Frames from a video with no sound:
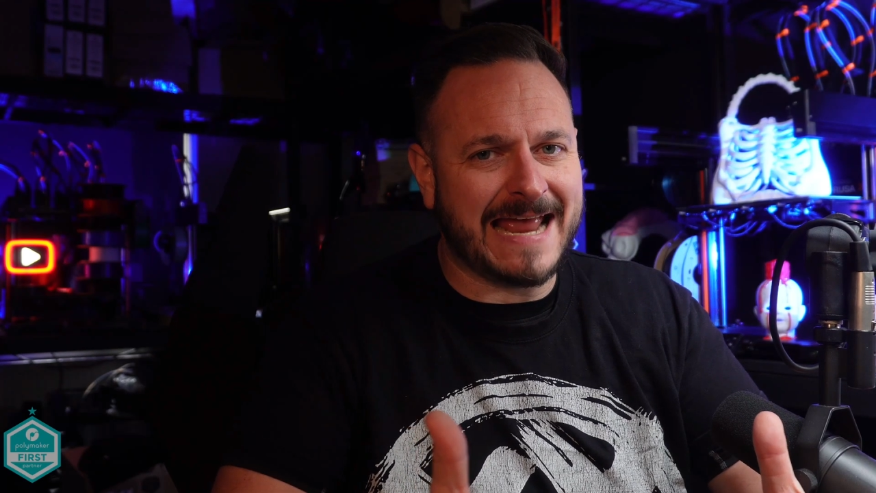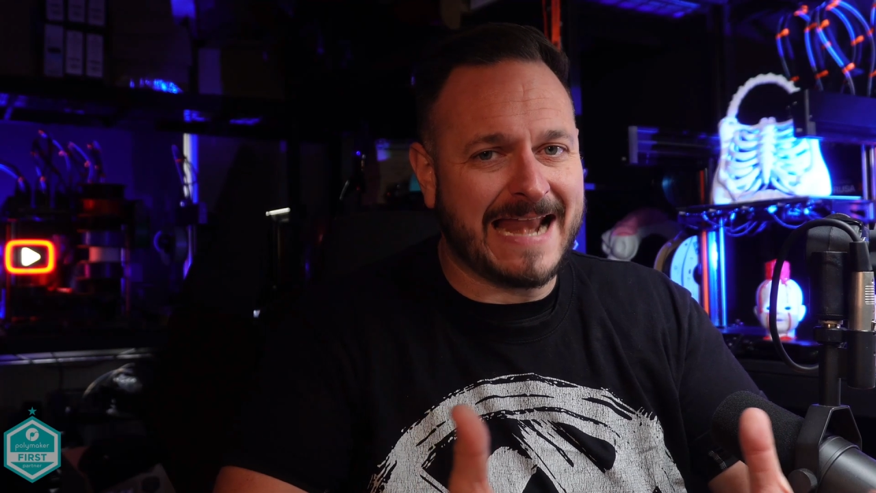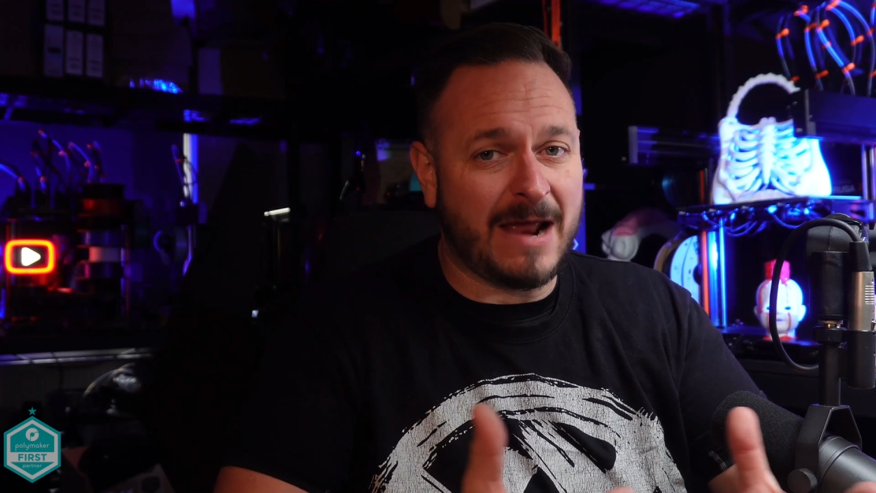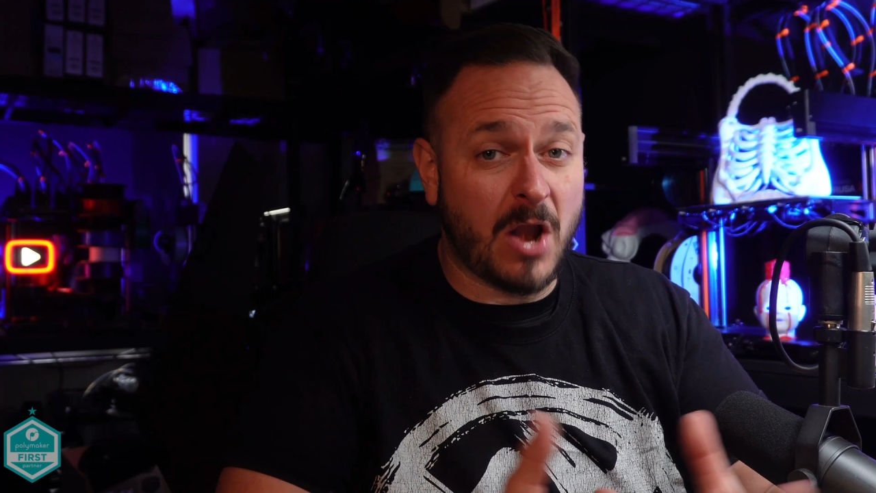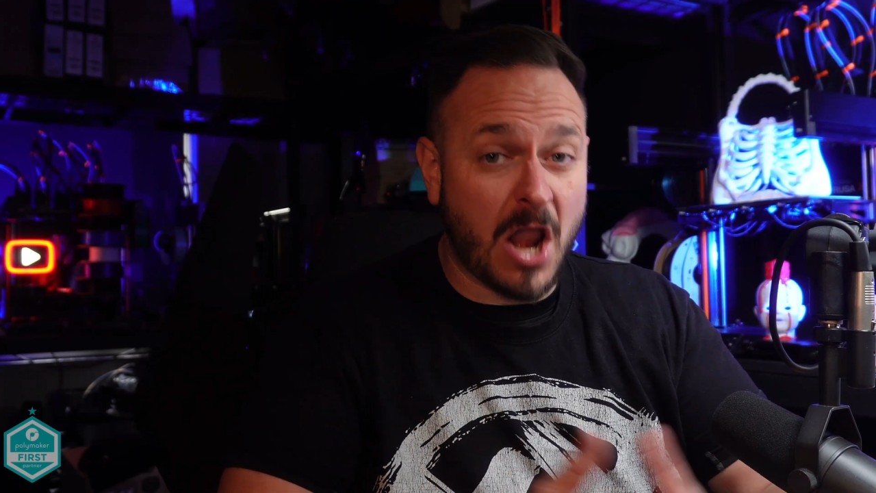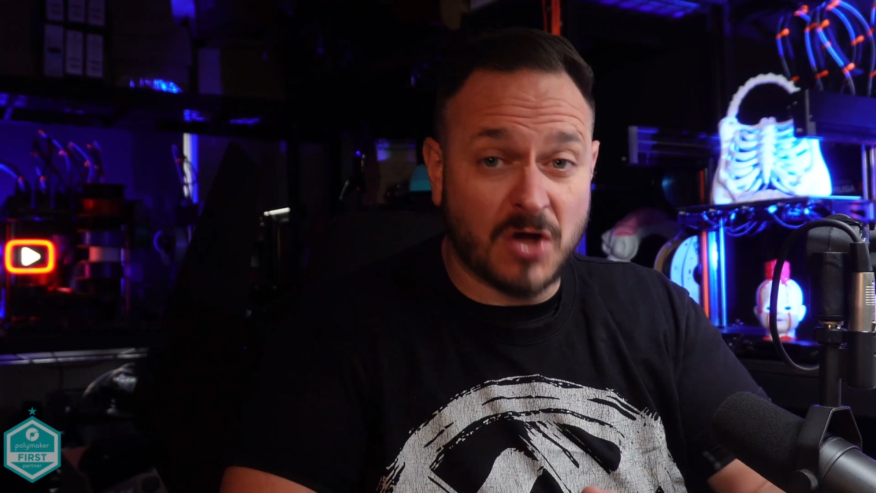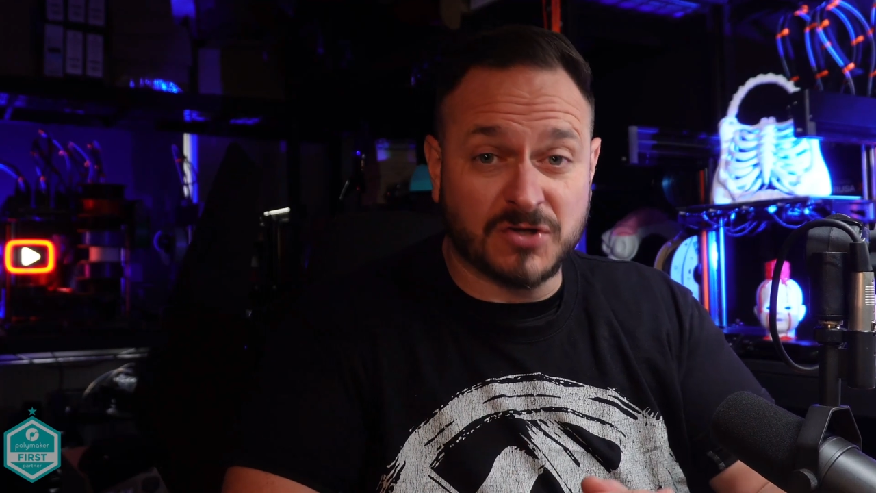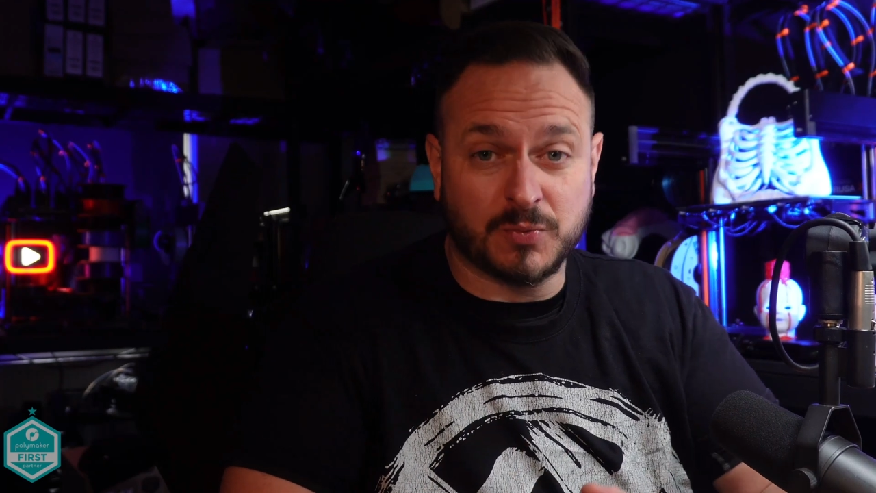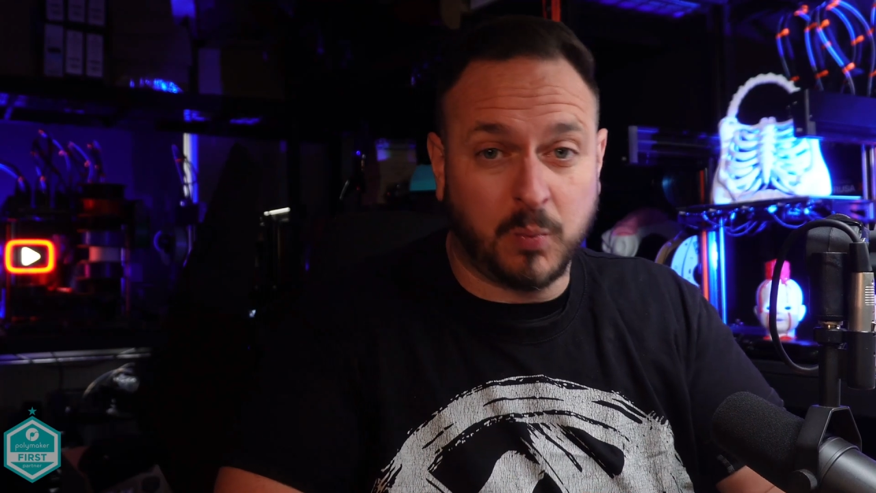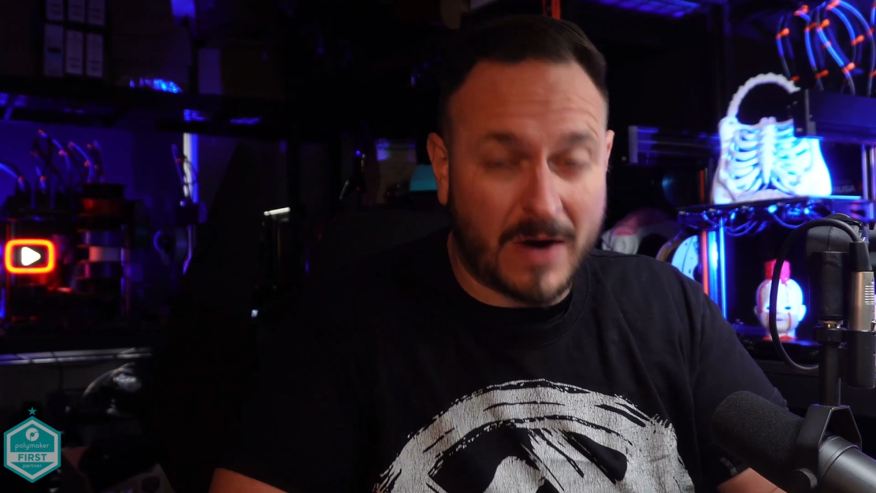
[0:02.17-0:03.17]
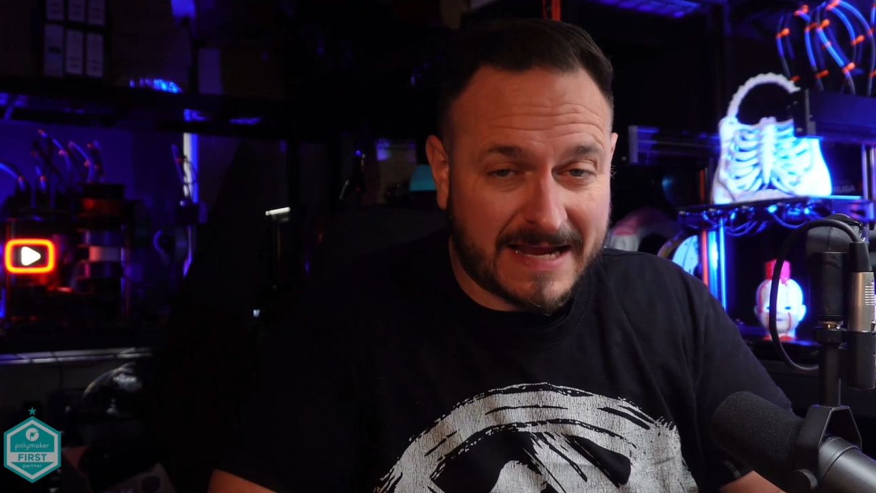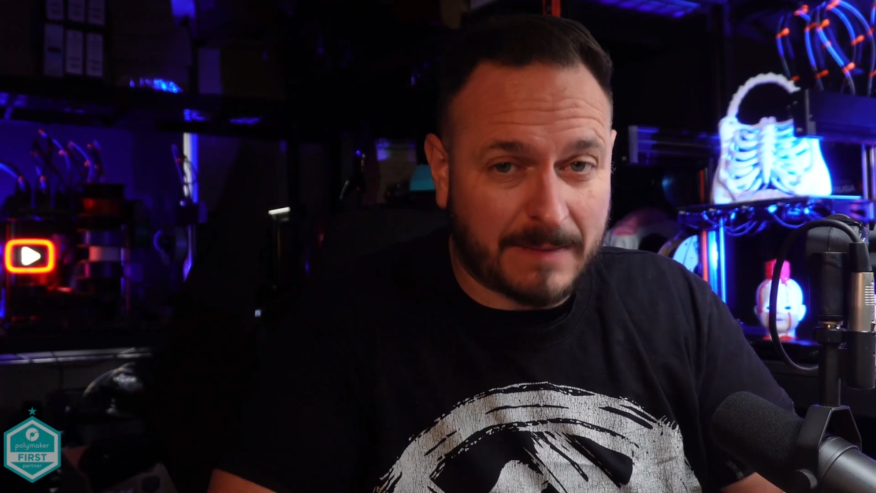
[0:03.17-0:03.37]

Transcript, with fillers: Now, last week,